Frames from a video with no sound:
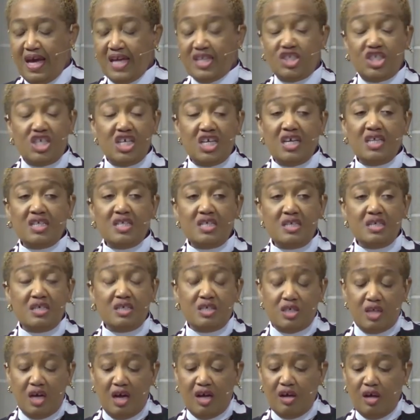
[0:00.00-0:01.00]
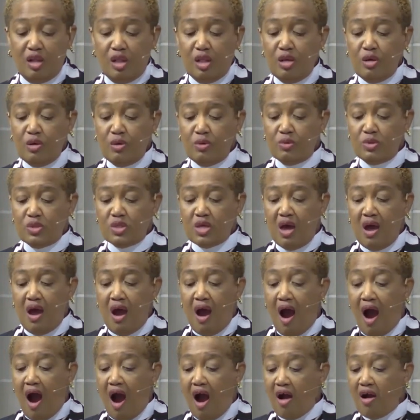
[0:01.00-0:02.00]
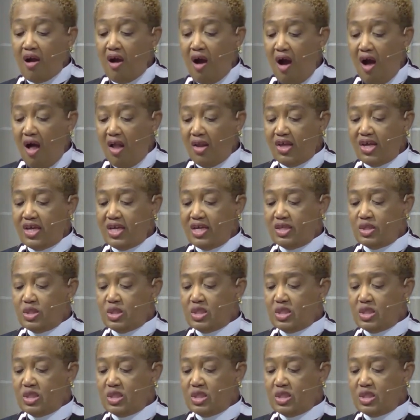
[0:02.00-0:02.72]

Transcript: And she con concludes Our calling